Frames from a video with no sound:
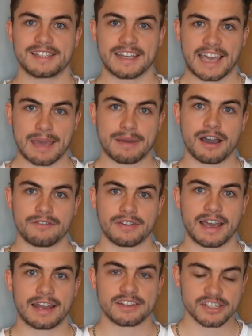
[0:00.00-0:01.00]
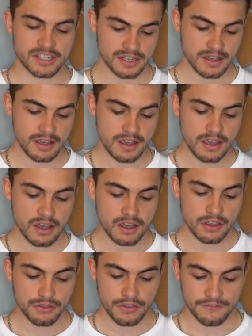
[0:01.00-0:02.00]
that came out of it, and just,
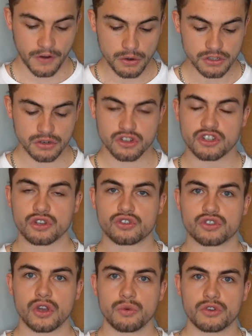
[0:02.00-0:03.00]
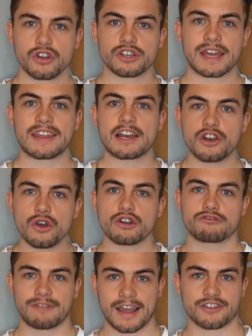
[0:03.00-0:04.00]
the photos just look so good, and they
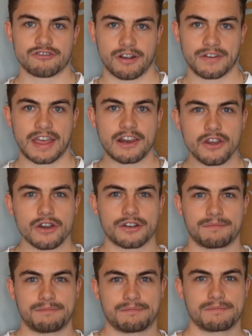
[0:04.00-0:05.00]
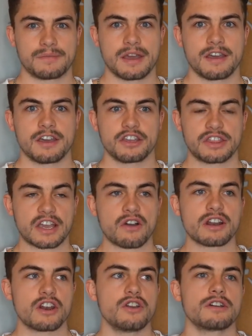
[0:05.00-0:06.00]
look retro, they
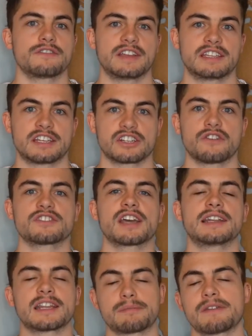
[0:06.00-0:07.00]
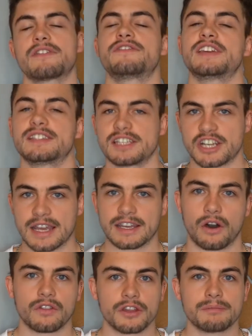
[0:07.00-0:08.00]
kind of look vintage, and obviously I did a bit of a vintage
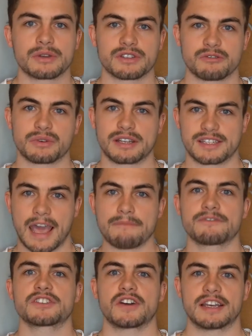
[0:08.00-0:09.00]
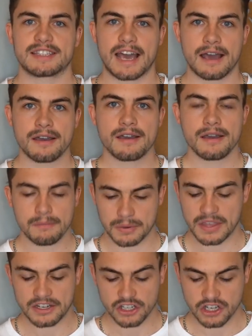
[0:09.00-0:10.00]
edit on them because I wanted to emphasise that, but
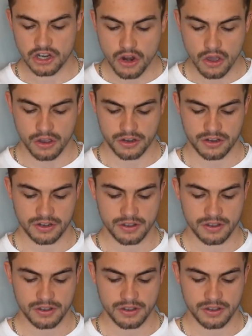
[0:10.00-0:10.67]
they just look